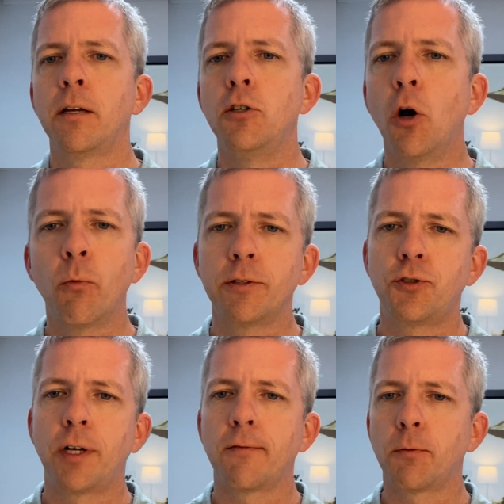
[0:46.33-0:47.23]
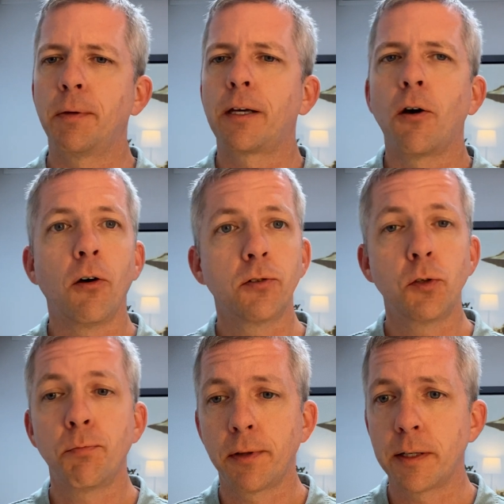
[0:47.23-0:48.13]
No one should ever be called
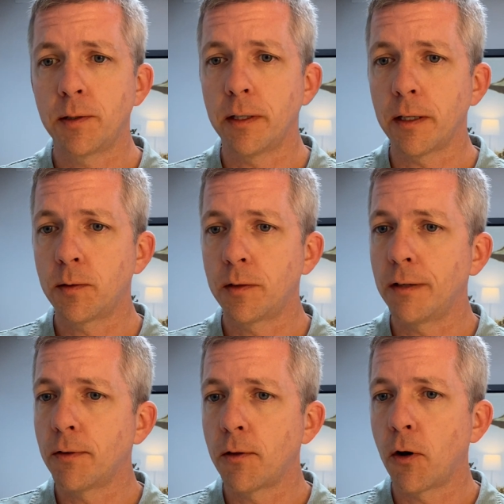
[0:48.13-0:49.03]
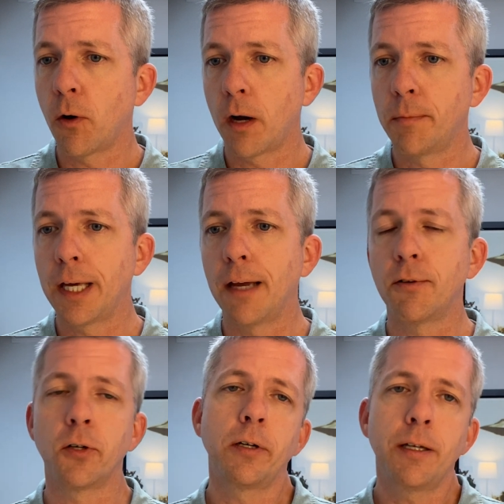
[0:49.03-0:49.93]
duplicitous, even though our
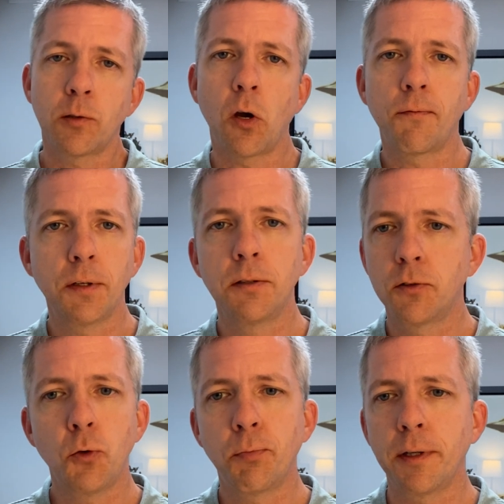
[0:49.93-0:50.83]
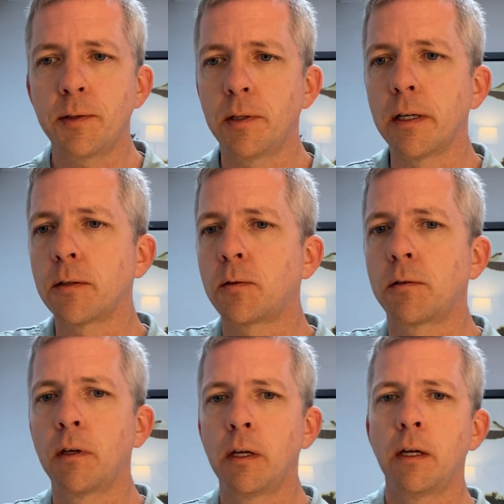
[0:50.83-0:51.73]
behavior is often duplicitous.